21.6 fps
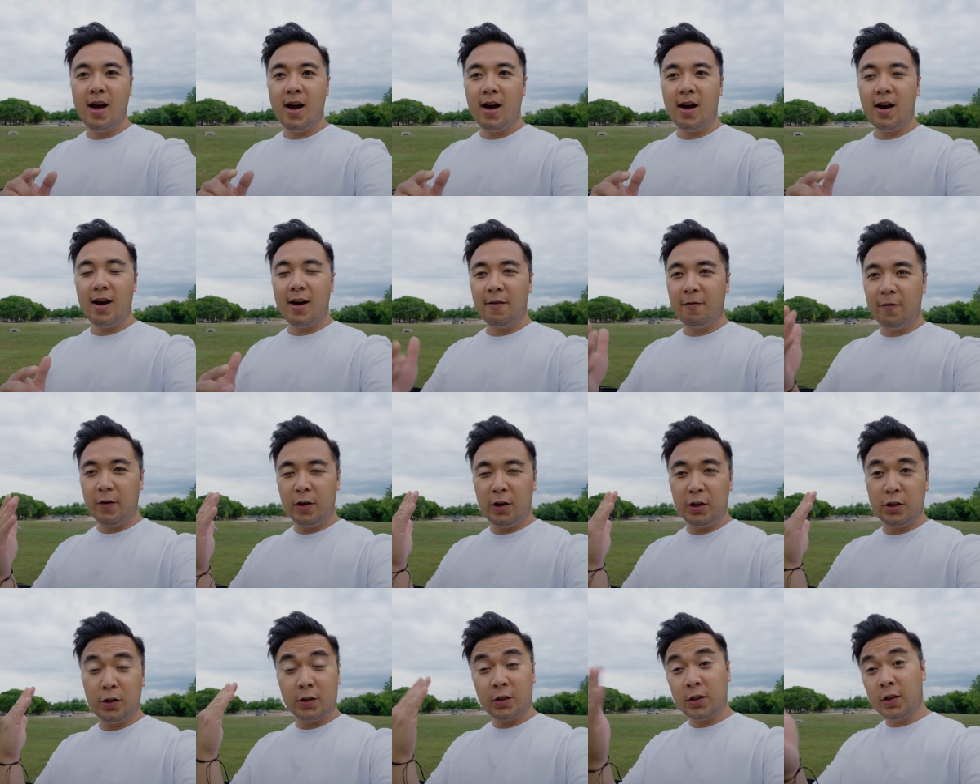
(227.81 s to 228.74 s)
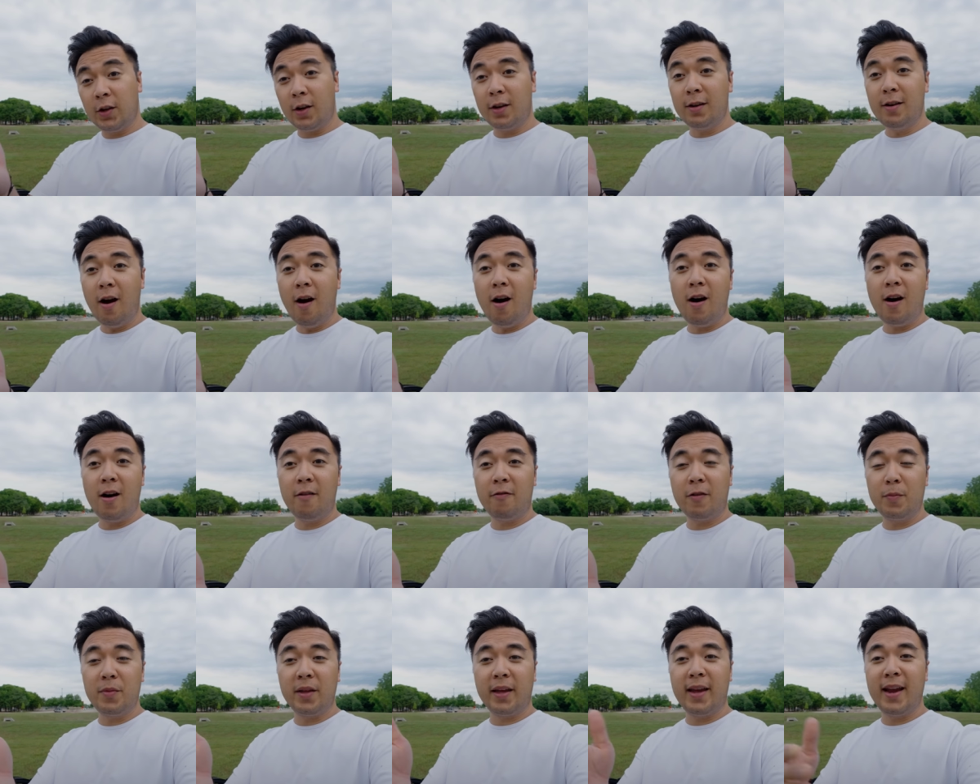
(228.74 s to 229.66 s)
Uh, footage looks good uh,
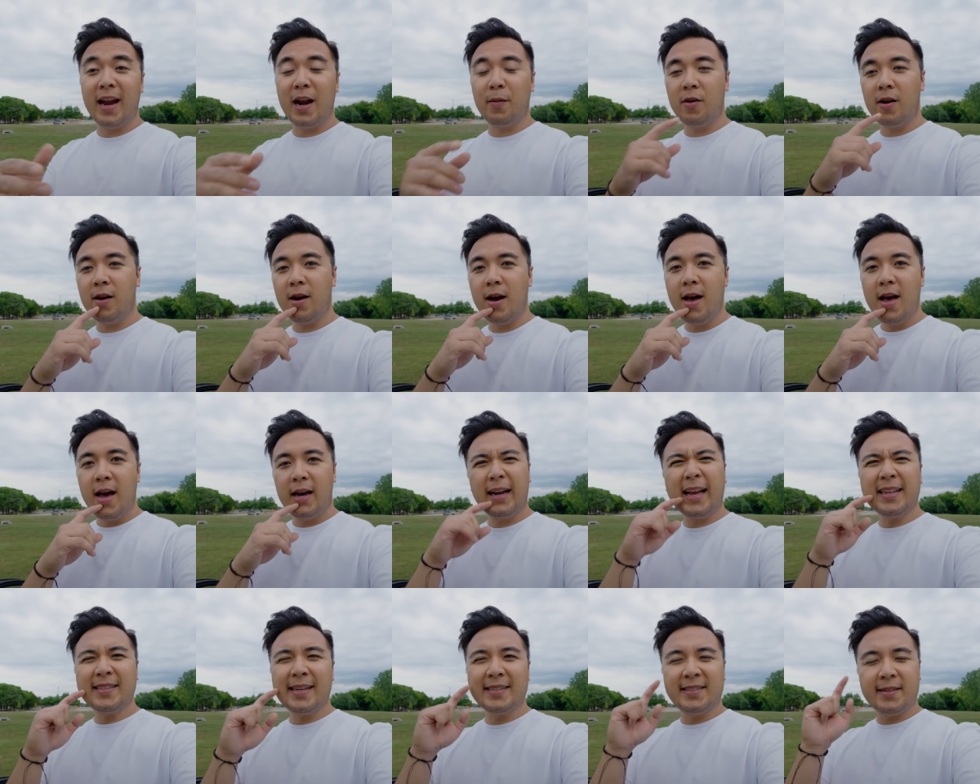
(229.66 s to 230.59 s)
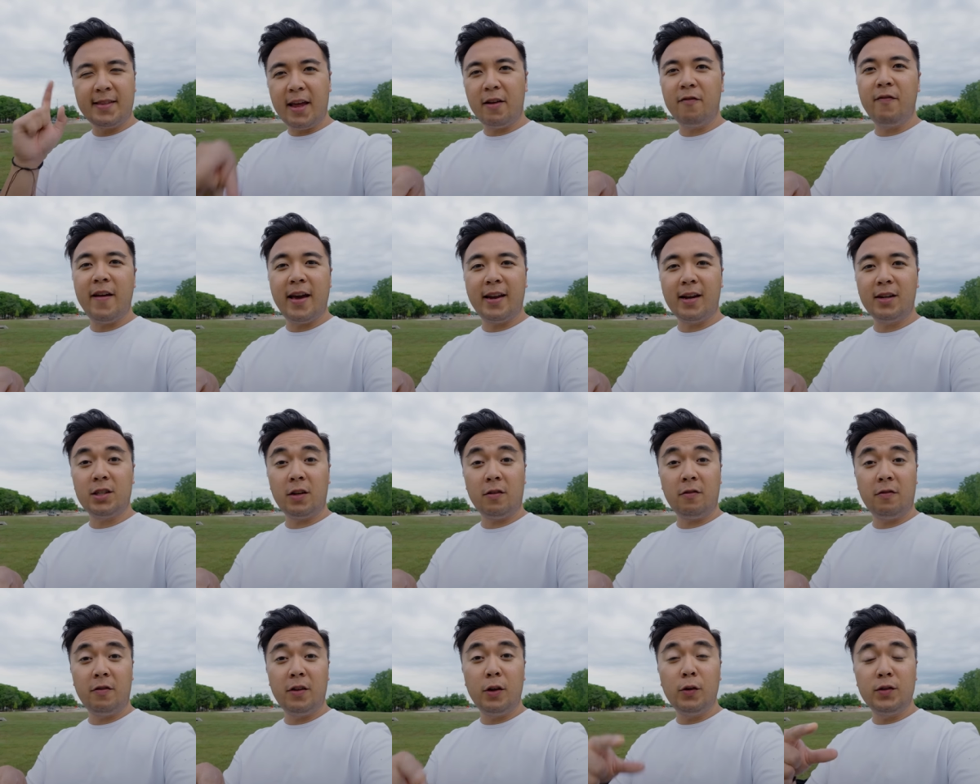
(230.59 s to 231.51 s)
from the camera, and I guess that's the advantage
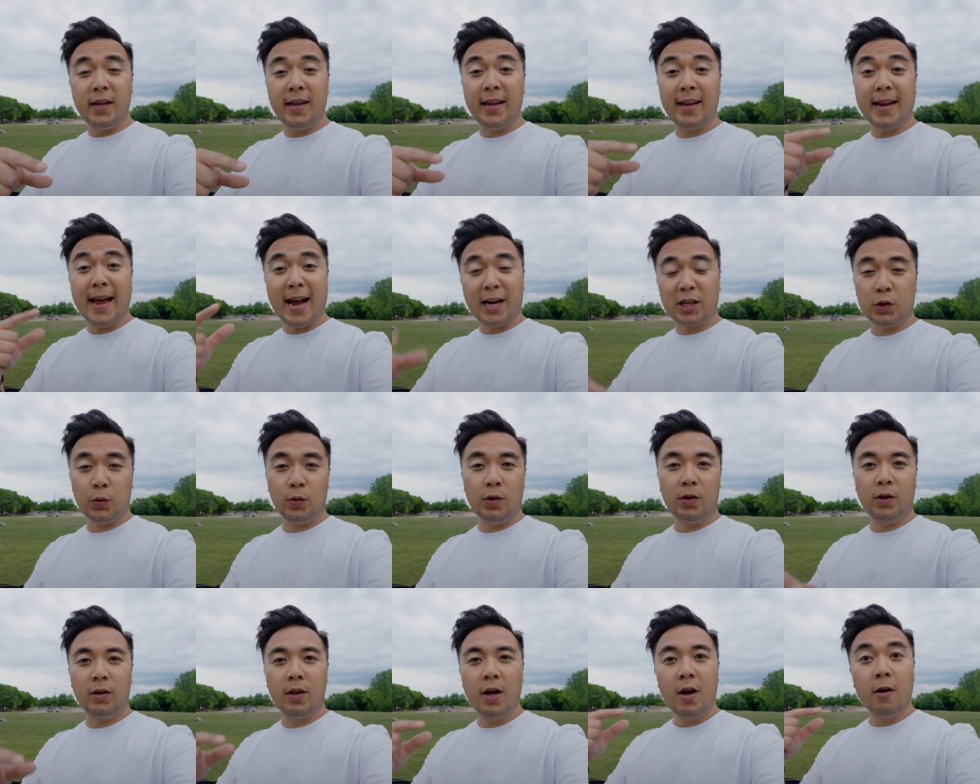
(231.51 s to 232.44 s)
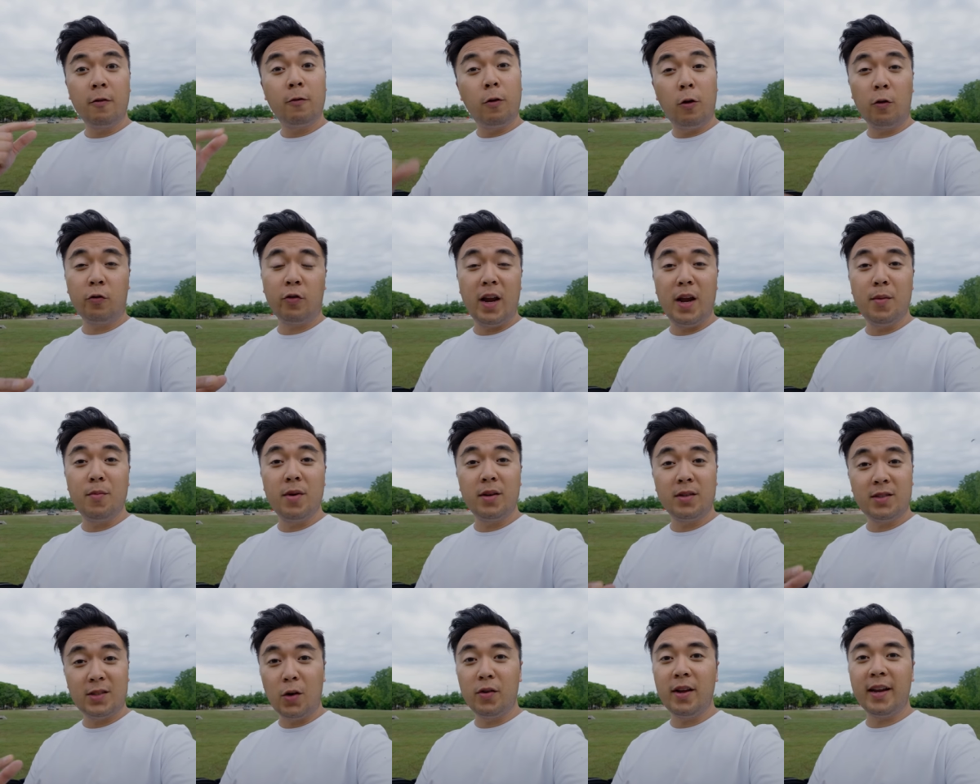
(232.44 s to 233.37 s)
of using an actual full-frame
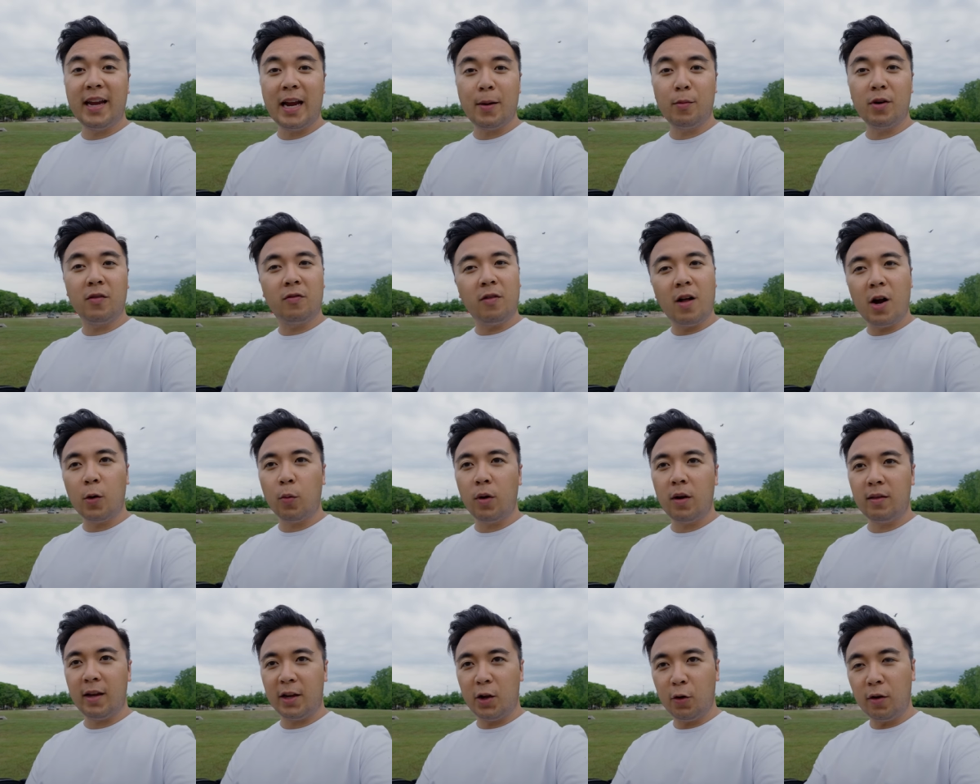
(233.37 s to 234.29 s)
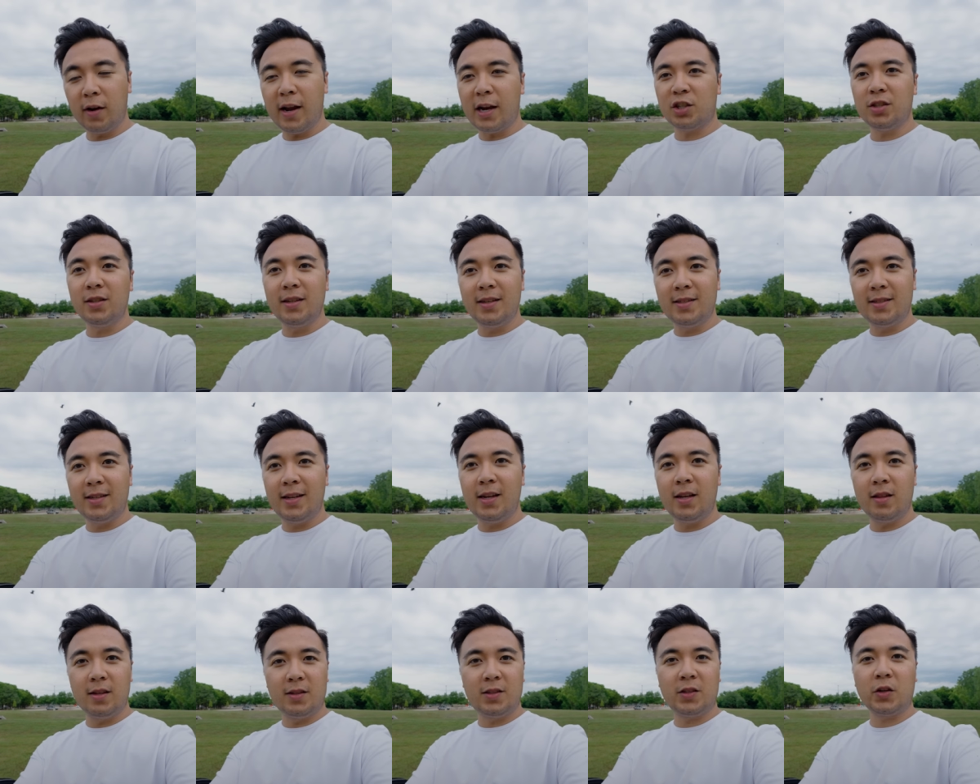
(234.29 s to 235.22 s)
Sony camera to vlog with. Like, you can actually see
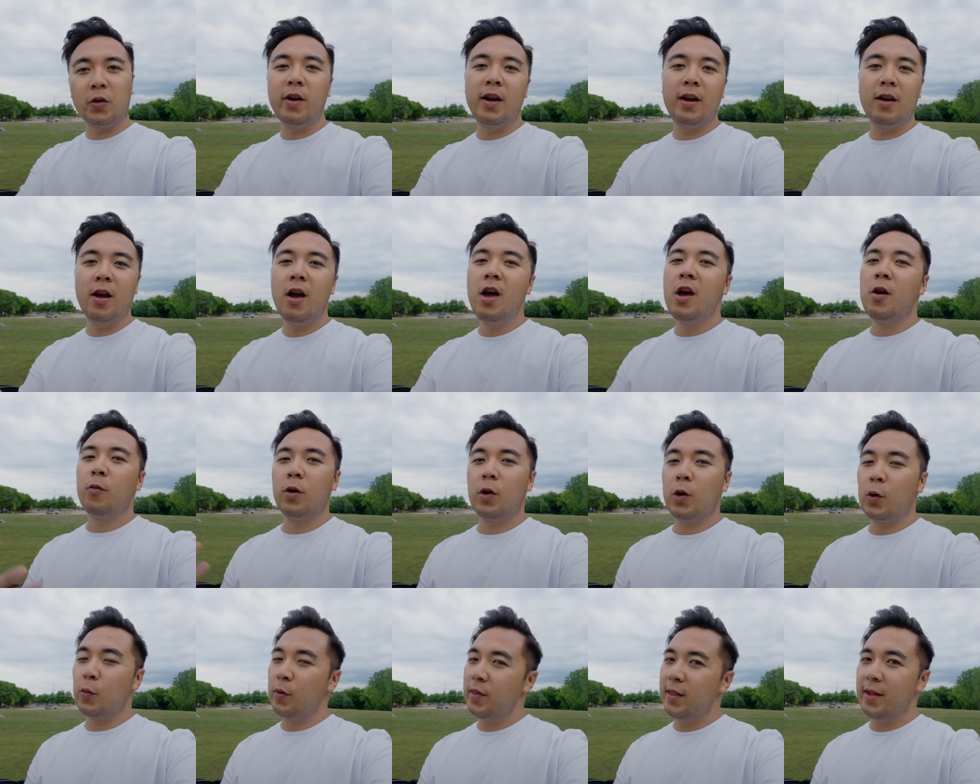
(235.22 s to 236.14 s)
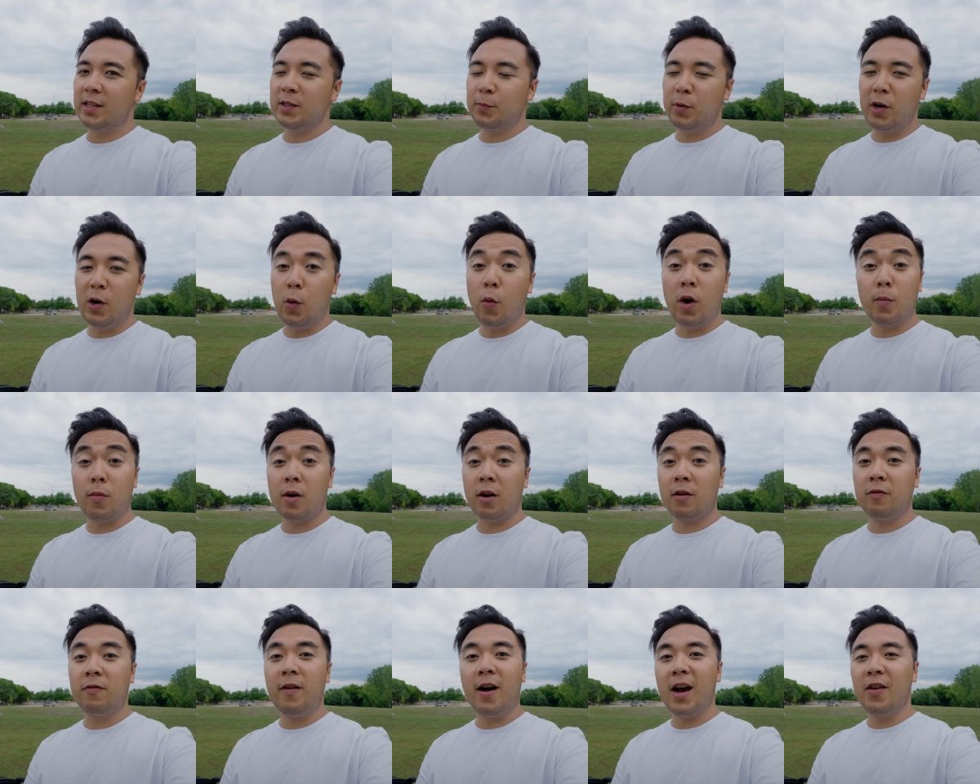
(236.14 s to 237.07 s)
the screen, where with the Xperia one Mark
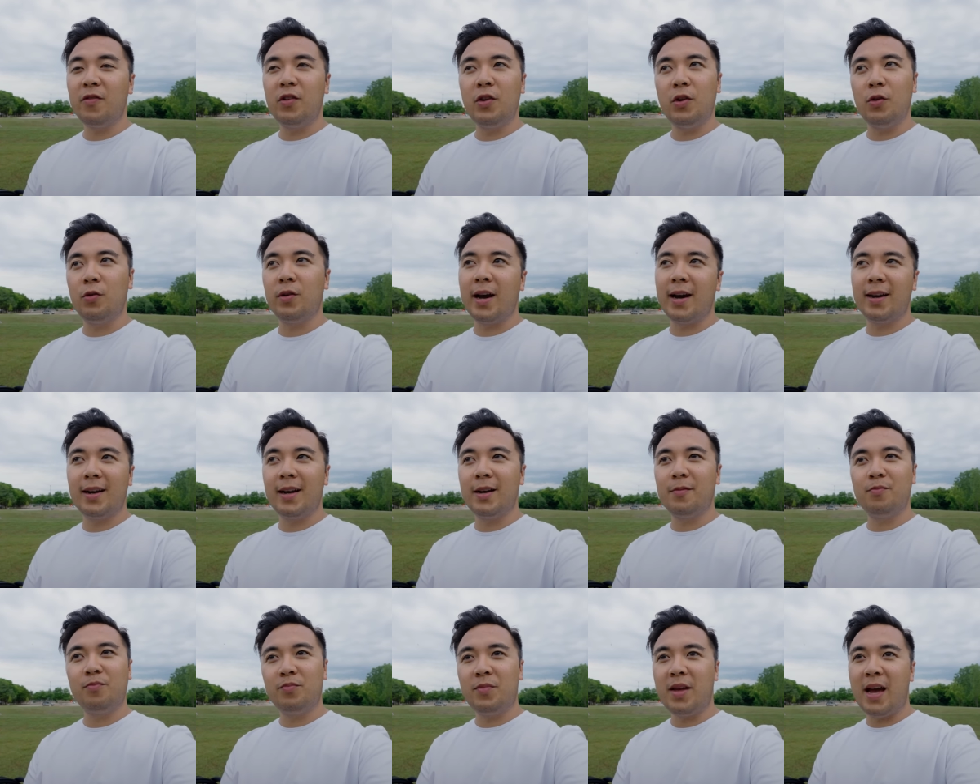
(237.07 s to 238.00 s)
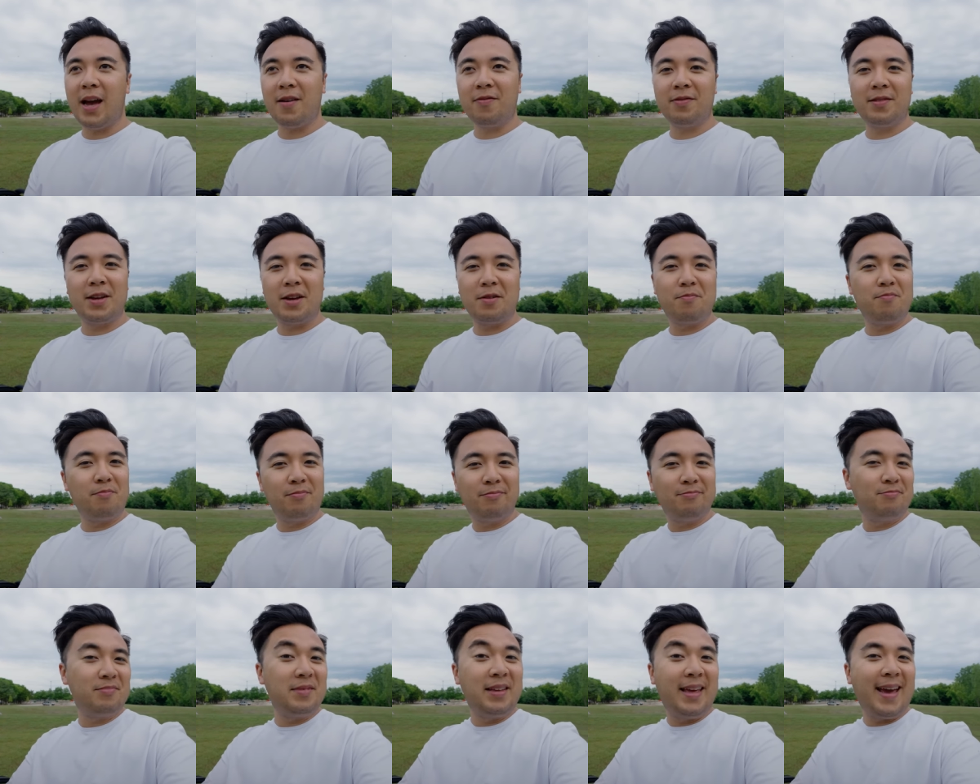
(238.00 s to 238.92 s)
five, you kind of have to
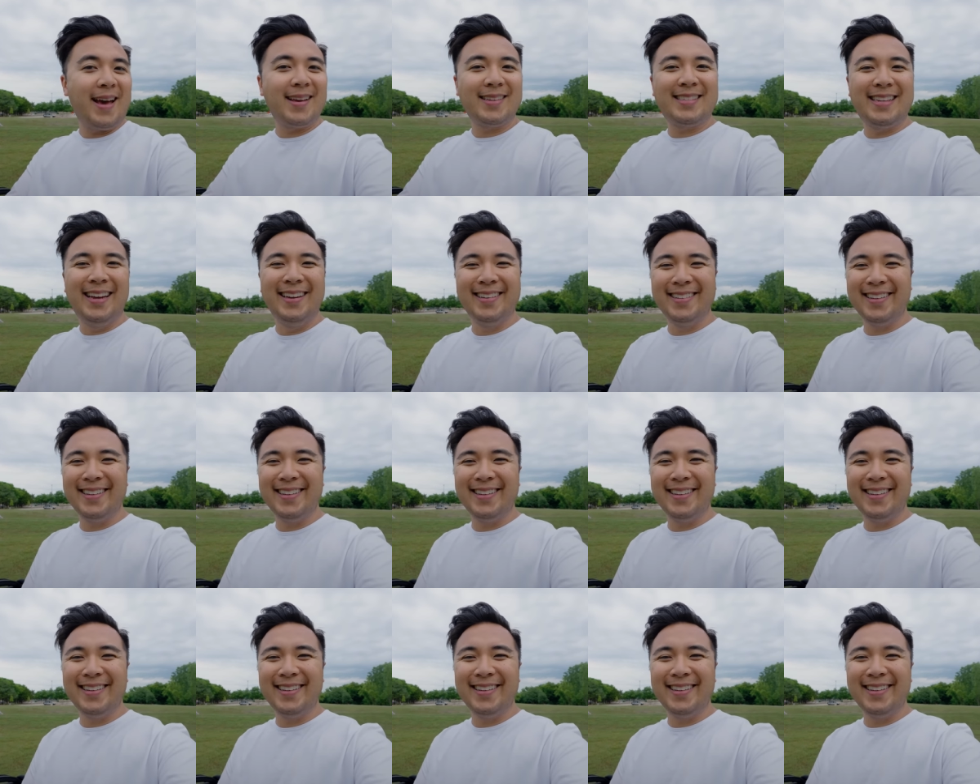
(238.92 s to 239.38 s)
guess.